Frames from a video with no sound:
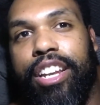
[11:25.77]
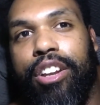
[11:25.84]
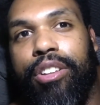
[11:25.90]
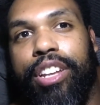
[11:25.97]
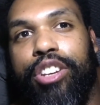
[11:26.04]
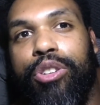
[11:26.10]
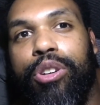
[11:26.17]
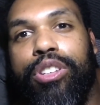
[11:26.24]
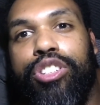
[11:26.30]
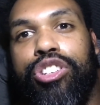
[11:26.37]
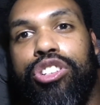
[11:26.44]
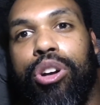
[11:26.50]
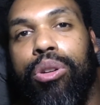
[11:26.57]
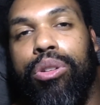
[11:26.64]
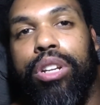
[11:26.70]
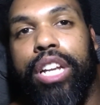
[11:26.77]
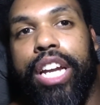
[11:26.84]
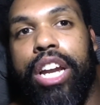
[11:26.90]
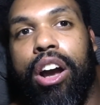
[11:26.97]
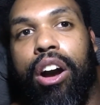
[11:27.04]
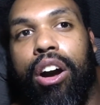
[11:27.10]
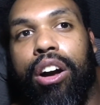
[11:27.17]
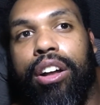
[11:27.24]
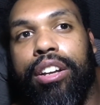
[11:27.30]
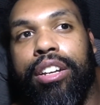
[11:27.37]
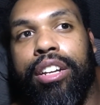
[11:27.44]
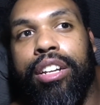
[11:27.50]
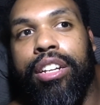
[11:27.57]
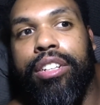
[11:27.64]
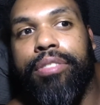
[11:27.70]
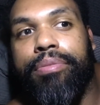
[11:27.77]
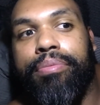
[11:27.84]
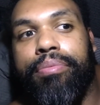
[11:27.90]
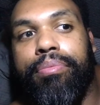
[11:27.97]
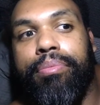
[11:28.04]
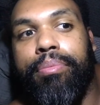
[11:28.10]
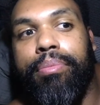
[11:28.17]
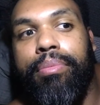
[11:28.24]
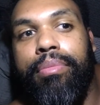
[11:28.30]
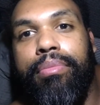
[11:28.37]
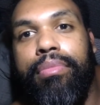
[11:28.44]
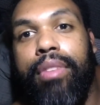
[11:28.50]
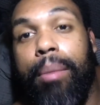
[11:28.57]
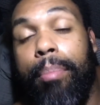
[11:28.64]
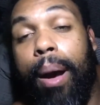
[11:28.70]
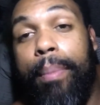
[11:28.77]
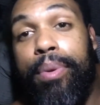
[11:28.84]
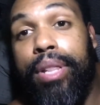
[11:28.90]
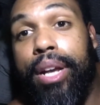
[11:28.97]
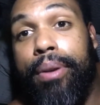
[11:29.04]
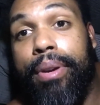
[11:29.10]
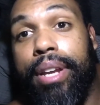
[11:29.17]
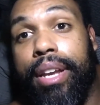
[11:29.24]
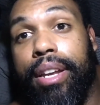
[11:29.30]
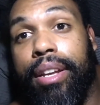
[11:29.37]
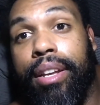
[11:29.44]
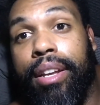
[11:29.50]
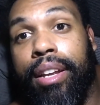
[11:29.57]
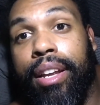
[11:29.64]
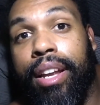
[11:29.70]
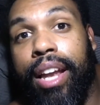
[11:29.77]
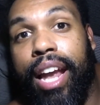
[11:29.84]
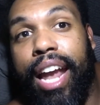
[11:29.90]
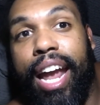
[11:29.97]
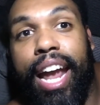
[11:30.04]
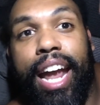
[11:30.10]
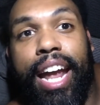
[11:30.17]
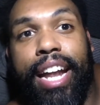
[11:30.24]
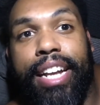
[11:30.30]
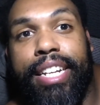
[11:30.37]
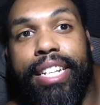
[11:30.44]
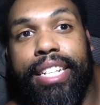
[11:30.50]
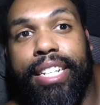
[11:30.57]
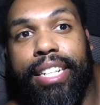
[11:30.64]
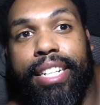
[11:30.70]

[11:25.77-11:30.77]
You know, they do it solely on popularity and